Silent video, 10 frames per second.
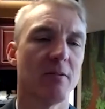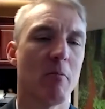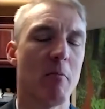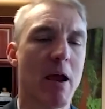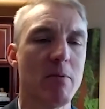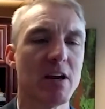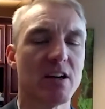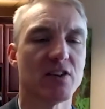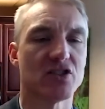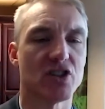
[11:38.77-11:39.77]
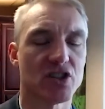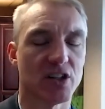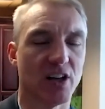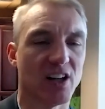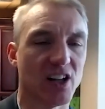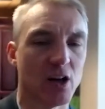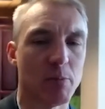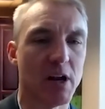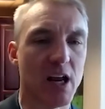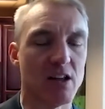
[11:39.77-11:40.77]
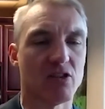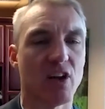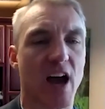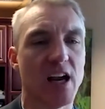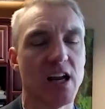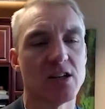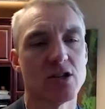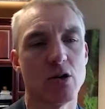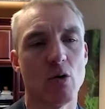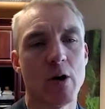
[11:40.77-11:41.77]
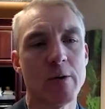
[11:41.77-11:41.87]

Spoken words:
Maybe give us just a little bit of insight into